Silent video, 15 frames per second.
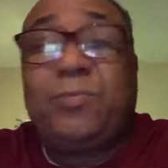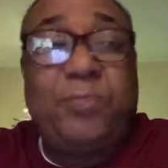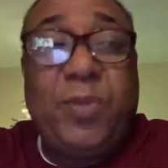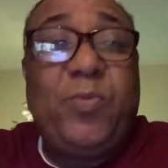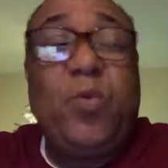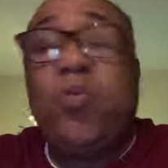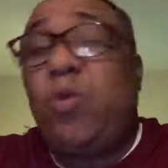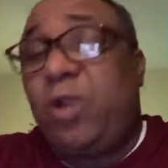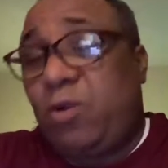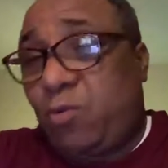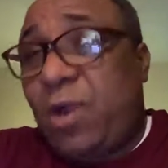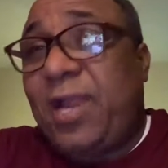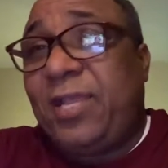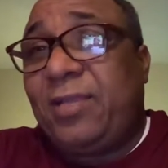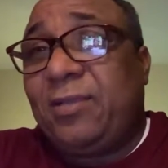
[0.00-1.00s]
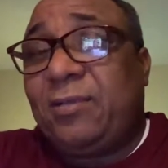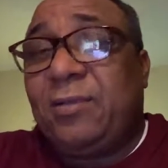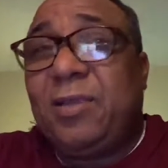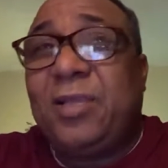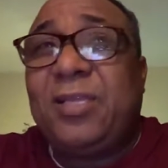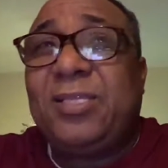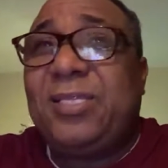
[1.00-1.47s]
people who were around him
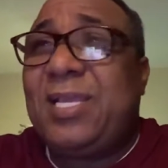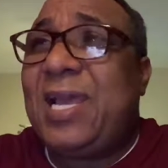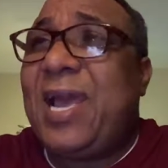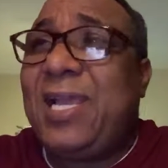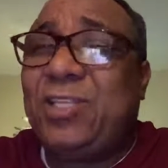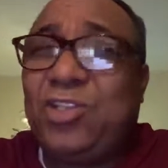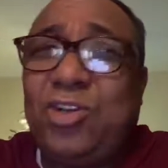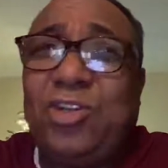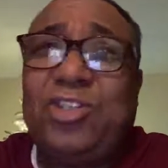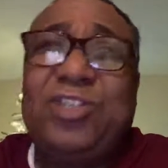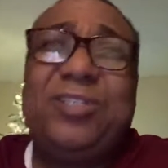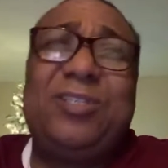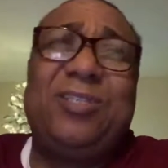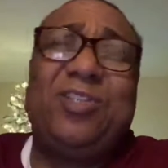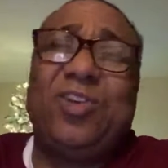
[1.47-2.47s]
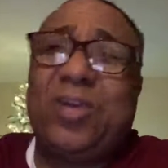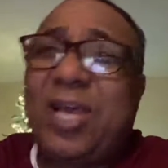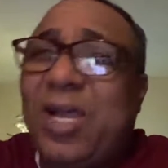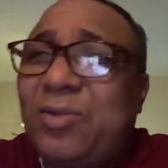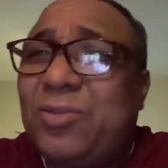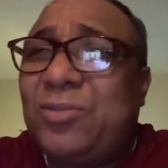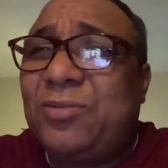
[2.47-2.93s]
say, Josh, is this your
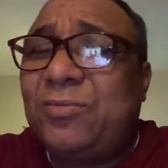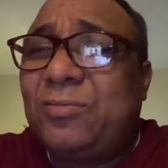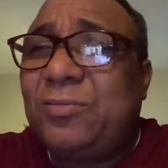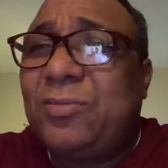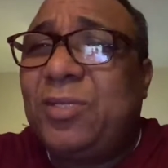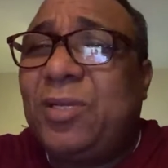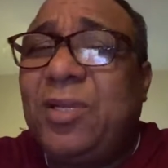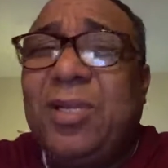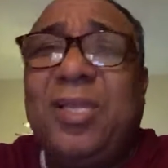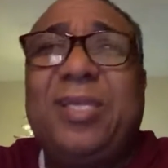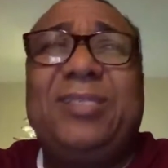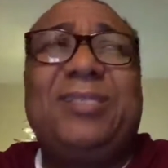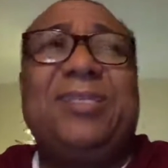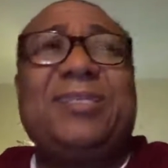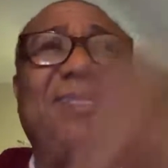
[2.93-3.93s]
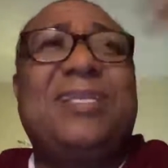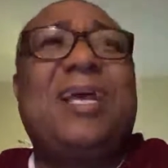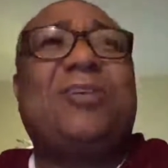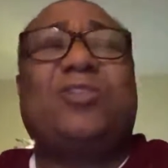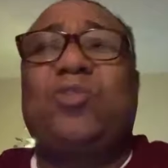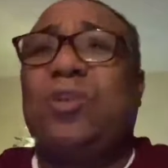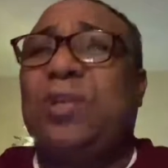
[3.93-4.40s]
house? He says, this
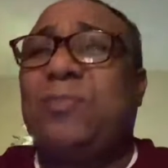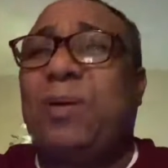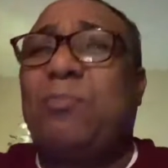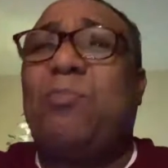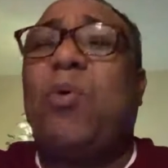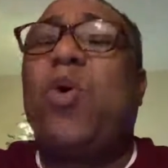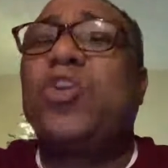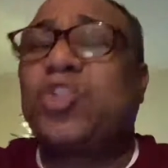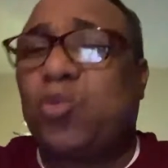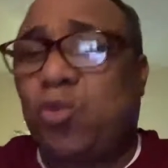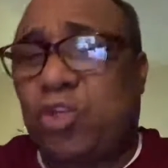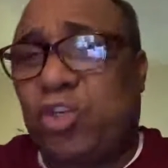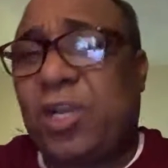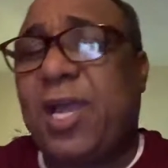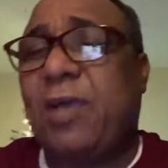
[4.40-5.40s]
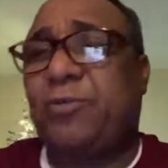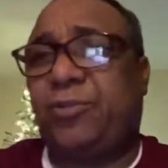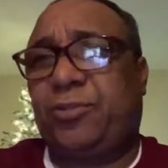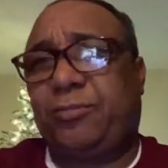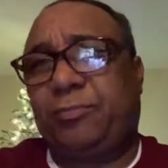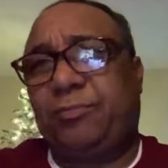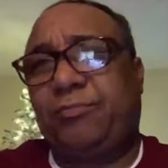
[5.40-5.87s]
house look like my boy's quarter
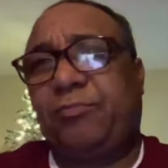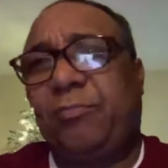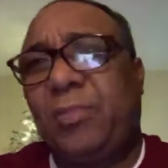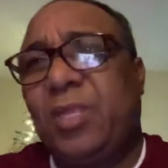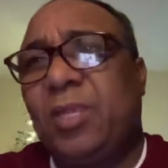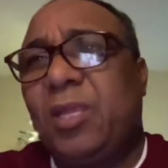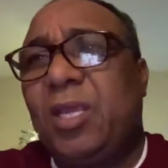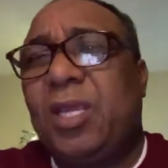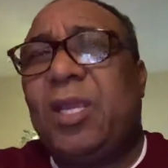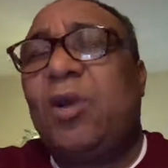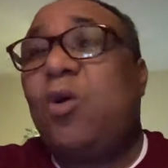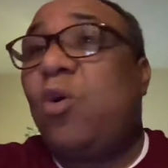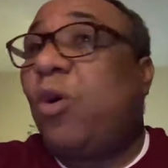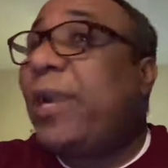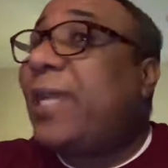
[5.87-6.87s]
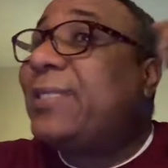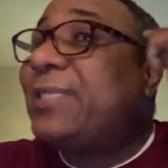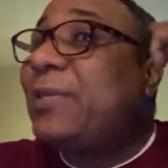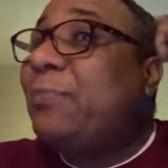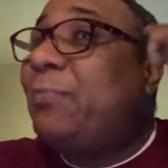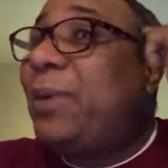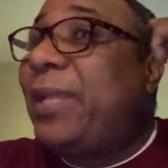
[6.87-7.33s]
house. All that
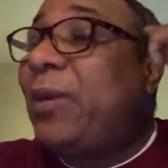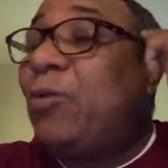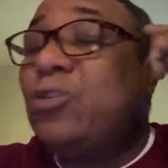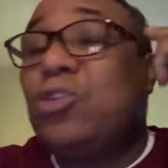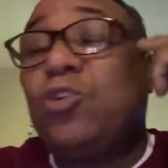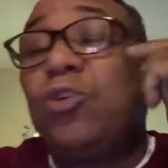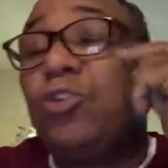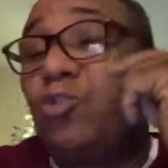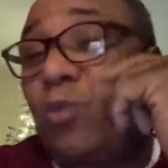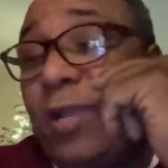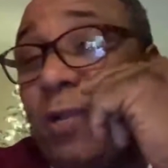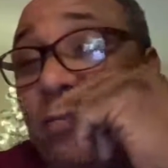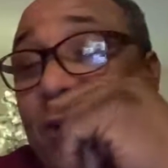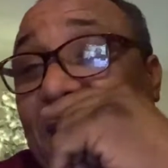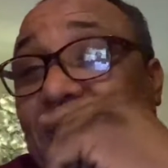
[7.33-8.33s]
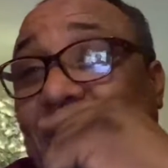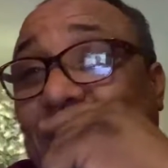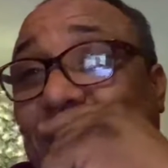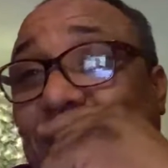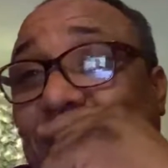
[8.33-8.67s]
thing play on George Weah's mind.